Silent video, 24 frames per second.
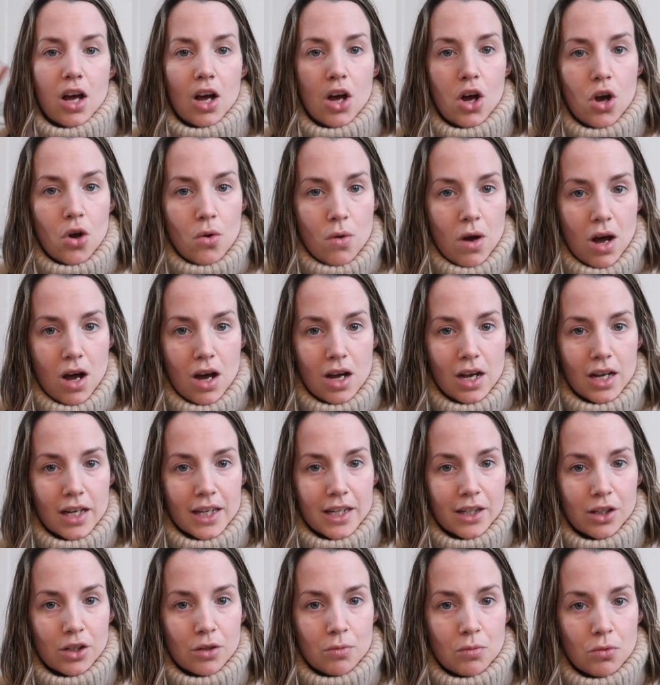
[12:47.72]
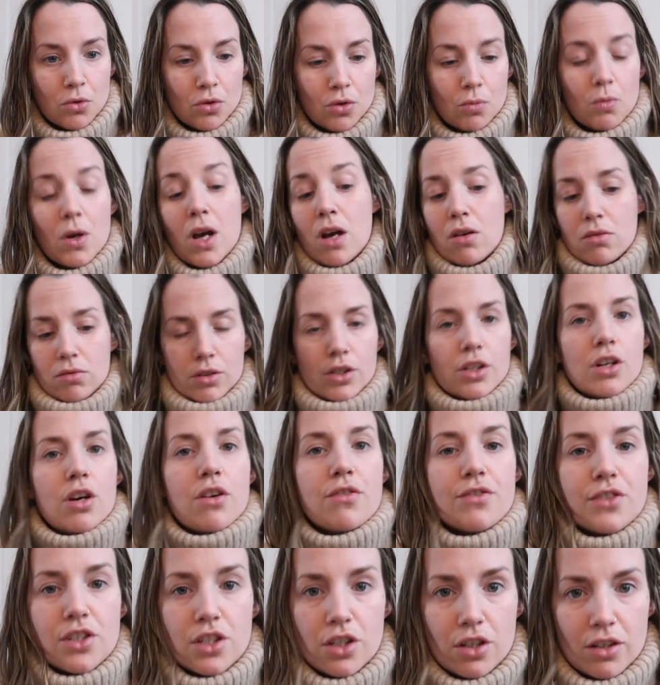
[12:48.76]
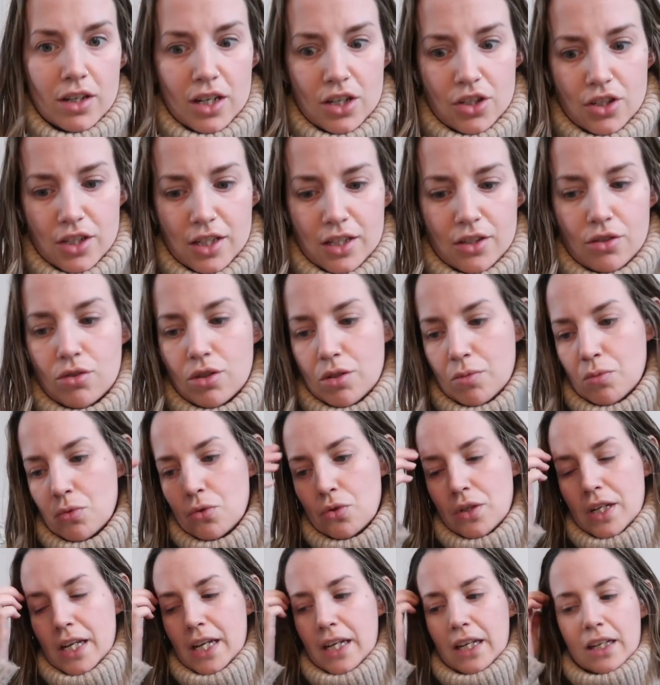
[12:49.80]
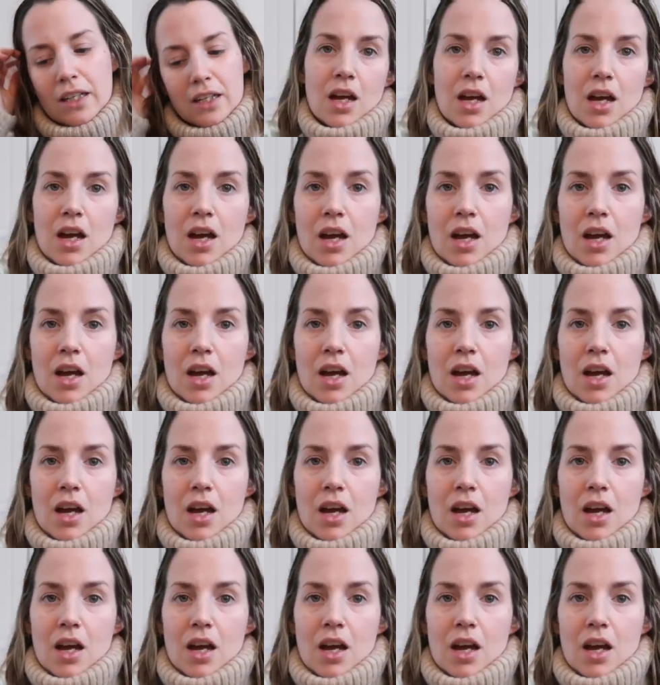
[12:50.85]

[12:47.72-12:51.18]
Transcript: Oh, hi, good morning. Well, good afternoon, actually. It's not good morning.